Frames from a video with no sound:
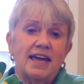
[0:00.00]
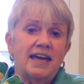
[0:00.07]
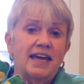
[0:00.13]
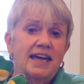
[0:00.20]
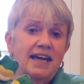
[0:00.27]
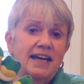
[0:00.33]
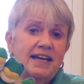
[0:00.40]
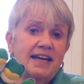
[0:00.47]

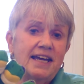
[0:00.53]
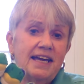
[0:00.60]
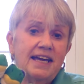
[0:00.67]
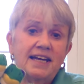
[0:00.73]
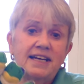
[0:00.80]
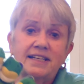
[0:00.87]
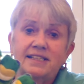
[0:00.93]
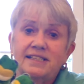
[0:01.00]

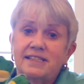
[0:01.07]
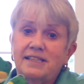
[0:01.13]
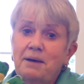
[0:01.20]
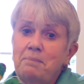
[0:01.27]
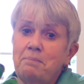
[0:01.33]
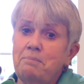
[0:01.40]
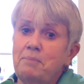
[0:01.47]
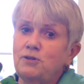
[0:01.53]
eating
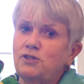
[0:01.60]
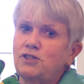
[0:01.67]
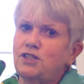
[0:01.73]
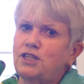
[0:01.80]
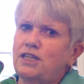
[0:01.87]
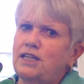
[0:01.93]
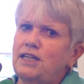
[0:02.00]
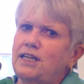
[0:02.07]
some most
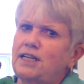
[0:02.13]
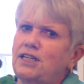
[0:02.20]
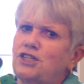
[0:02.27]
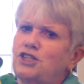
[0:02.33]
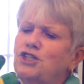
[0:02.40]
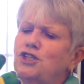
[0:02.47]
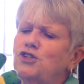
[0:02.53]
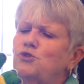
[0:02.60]

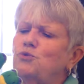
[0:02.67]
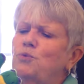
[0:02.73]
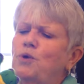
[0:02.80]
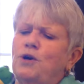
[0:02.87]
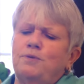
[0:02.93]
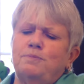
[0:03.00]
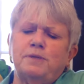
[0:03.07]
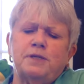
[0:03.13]
delicious
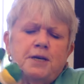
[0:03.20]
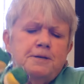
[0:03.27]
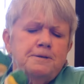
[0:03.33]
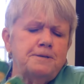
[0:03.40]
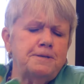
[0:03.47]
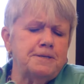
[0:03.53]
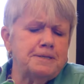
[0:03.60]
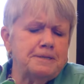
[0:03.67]
worms,
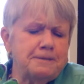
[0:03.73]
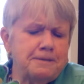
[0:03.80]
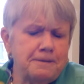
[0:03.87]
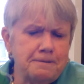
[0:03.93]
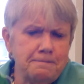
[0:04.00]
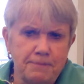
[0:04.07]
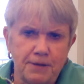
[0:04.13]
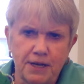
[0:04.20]
yum,
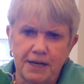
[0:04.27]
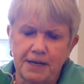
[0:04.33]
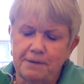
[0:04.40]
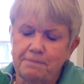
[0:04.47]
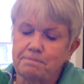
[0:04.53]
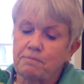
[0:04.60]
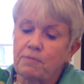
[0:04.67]
yum.